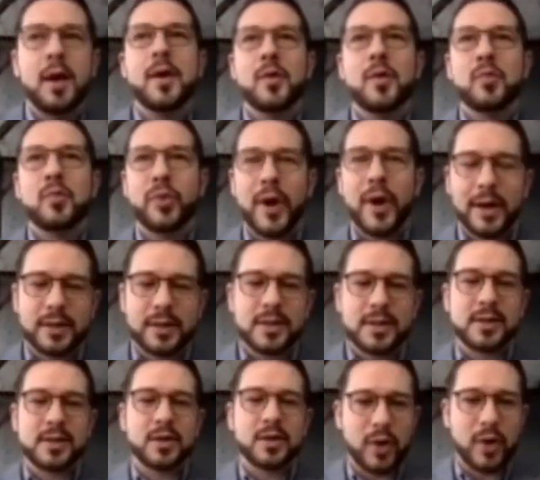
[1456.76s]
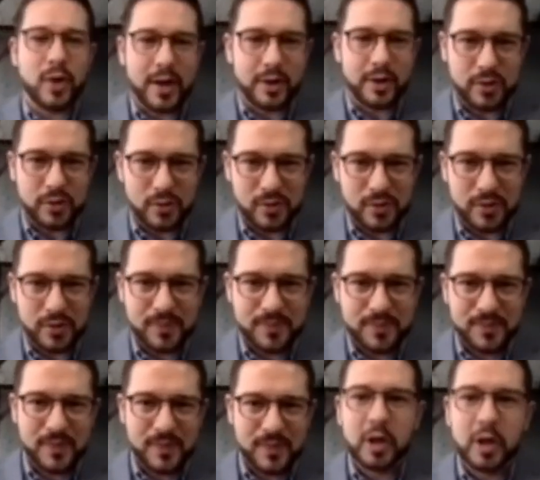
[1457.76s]
practice gratitude.
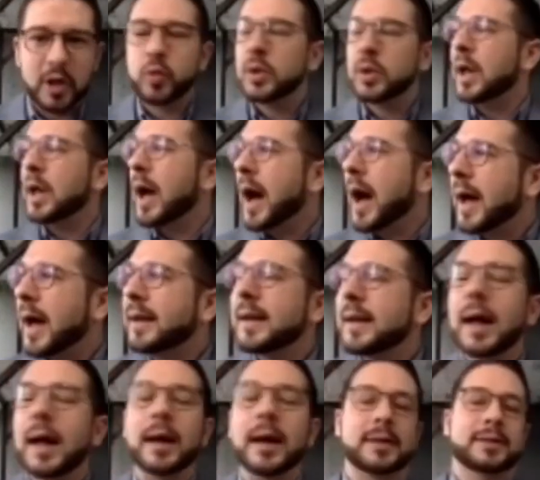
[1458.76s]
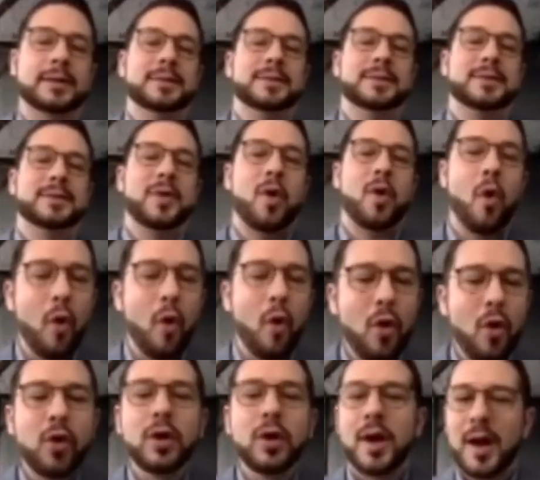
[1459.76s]
It will unlock
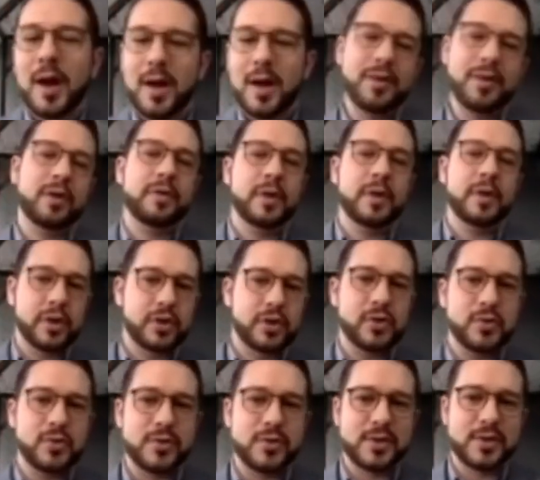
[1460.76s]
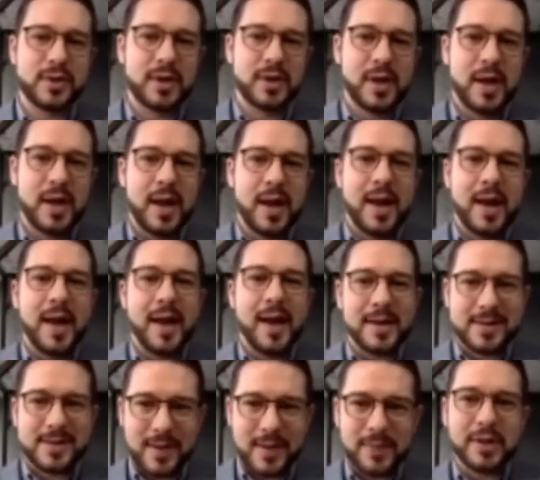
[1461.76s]
all other virtues, and
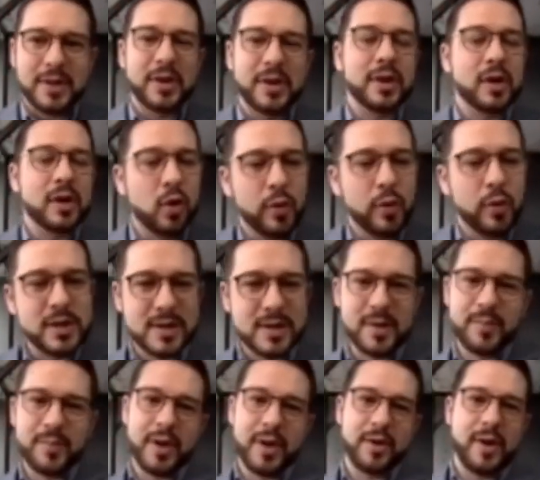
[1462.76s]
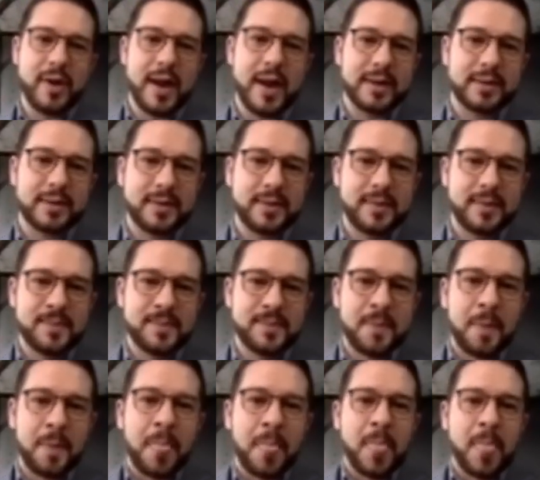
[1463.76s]
it's something you can always get better at.
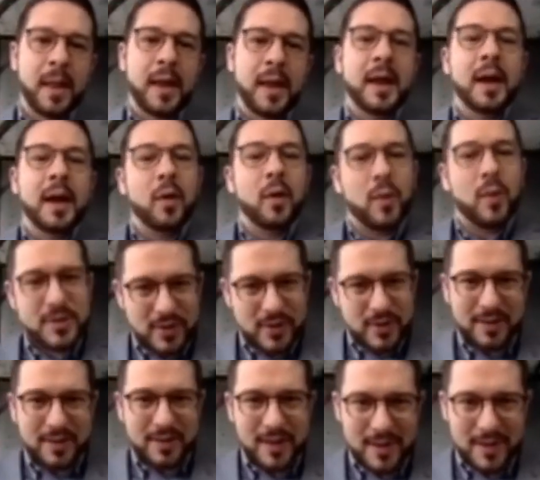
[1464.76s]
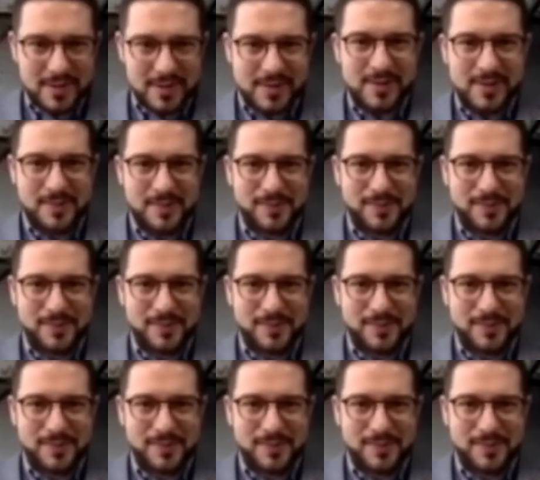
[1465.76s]
Once you get kids,